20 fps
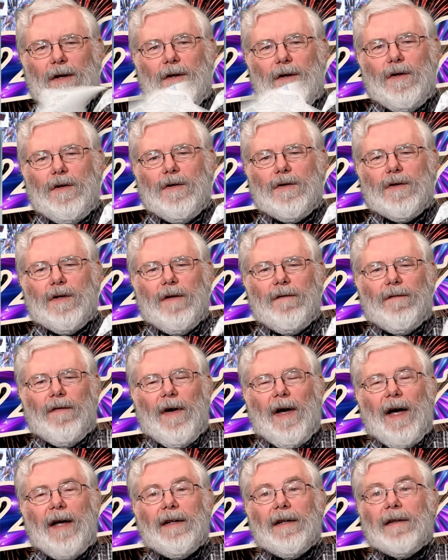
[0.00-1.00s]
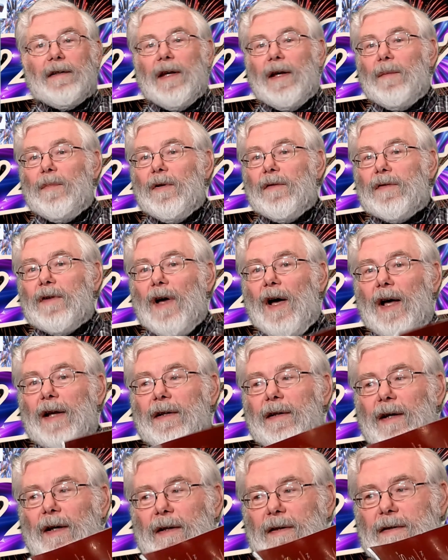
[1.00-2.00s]
you should find a table of
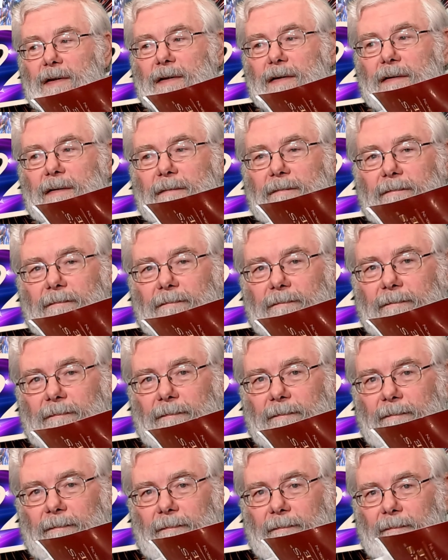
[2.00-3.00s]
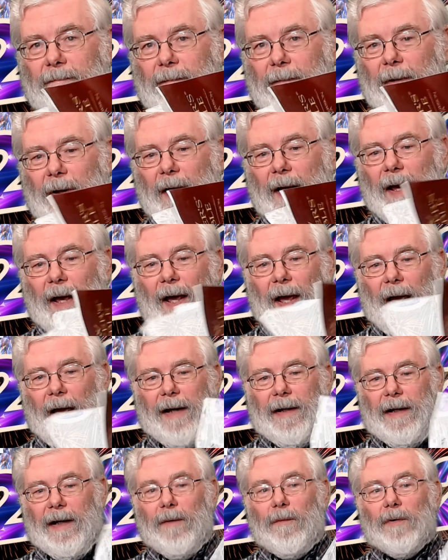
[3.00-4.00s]
contents, and
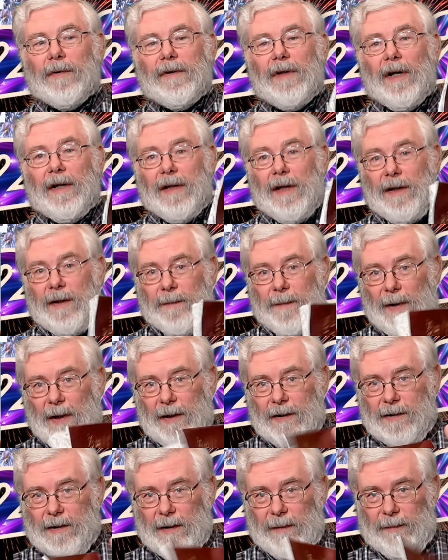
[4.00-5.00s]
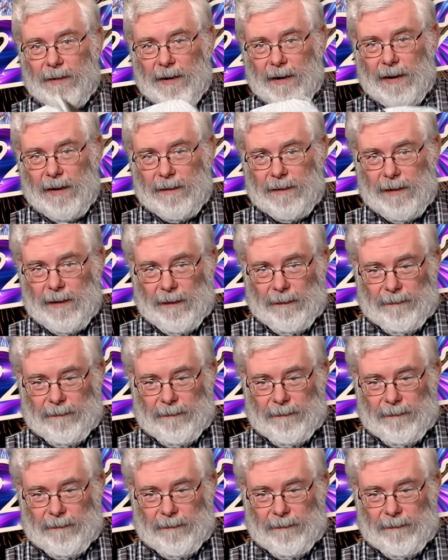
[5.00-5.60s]
it will tell you the page number to go to.